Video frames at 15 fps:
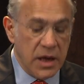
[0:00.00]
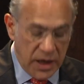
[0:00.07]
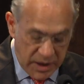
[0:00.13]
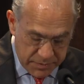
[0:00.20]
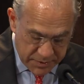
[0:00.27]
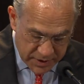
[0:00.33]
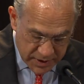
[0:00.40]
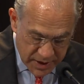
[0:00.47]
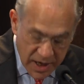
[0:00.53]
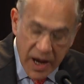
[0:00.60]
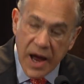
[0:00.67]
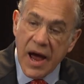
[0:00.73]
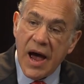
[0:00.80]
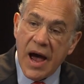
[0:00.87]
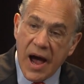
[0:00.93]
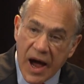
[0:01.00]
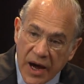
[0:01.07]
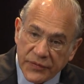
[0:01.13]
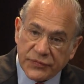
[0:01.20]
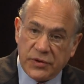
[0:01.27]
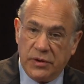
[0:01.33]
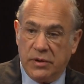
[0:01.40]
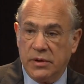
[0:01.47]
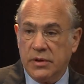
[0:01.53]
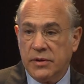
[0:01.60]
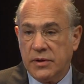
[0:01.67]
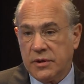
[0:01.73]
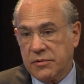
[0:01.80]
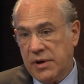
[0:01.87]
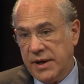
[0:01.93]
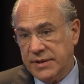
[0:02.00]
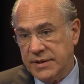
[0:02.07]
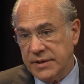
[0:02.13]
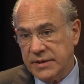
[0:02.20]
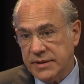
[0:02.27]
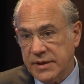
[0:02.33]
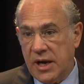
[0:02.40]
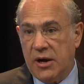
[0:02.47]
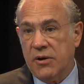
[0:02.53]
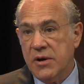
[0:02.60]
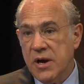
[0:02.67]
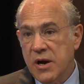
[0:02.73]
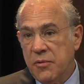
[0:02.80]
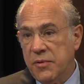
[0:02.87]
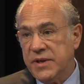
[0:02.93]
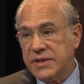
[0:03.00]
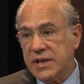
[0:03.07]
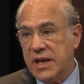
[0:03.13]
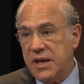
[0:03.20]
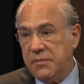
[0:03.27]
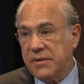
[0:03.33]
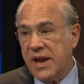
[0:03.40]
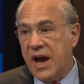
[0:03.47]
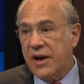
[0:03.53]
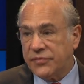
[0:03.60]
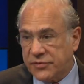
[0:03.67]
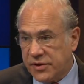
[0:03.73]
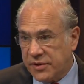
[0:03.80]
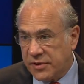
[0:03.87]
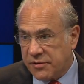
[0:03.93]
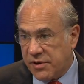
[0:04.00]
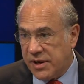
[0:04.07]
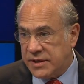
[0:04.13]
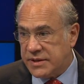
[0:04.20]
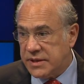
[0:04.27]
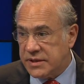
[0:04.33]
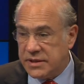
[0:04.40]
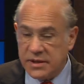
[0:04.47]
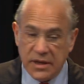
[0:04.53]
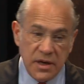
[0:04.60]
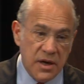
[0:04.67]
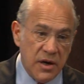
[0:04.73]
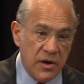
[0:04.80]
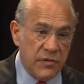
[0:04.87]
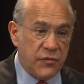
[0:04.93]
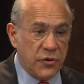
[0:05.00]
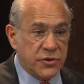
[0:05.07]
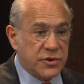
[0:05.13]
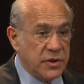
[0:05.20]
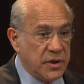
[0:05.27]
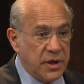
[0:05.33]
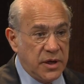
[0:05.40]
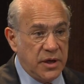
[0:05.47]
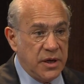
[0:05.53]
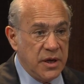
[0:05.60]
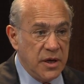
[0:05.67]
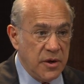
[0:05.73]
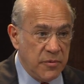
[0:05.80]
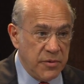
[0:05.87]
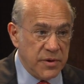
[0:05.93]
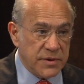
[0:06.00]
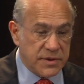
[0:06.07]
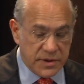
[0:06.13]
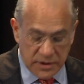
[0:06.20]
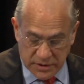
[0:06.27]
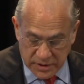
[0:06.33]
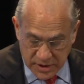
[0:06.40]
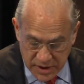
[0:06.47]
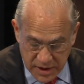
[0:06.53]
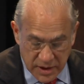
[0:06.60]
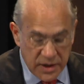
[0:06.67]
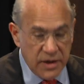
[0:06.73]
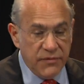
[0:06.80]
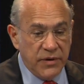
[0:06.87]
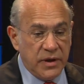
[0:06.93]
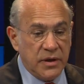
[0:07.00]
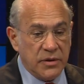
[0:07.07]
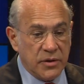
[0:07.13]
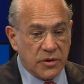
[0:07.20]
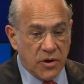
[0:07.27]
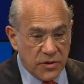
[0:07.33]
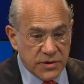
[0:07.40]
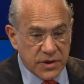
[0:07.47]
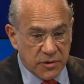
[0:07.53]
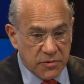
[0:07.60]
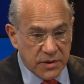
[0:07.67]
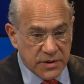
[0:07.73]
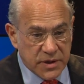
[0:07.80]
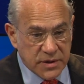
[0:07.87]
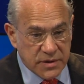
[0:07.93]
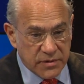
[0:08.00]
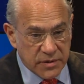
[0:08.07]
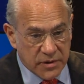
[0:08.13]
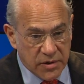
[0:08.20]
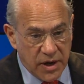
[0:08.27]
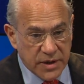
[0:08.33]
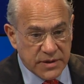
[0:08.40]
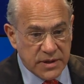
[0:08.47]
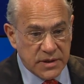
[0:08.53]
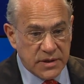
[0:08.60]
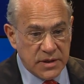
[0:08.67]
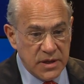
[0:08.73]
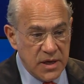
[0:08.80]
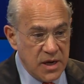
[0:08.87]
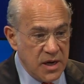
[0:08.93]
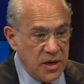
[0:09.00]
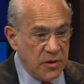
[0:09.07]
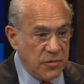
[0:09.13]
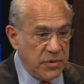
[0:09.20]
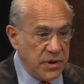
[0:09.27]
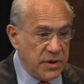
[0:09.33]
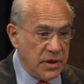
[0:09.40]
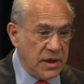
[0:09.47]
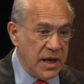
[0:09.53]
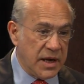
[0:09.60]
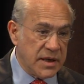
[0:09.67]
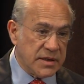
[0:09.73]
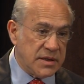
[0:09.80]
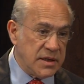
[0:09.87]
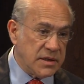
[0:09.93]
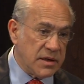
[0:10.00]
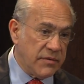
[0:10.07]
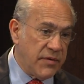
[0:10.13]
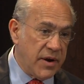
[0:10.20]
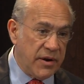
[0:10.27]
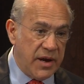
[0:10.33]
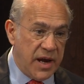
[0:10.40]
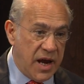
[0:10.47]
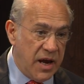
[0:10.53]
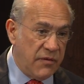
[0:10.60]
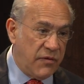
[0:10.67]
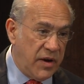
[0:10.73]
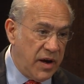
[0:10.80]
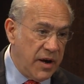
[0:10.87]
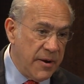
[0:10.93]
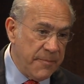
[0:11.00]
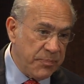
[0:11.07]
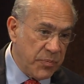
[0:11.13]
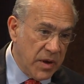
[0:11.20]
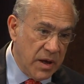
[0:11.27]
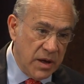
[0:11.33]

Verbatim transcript: even after the crisis. Now, we say even after the crisis. Unfortunately, we are still living the consequences of the crisis. The legacies are very heavy,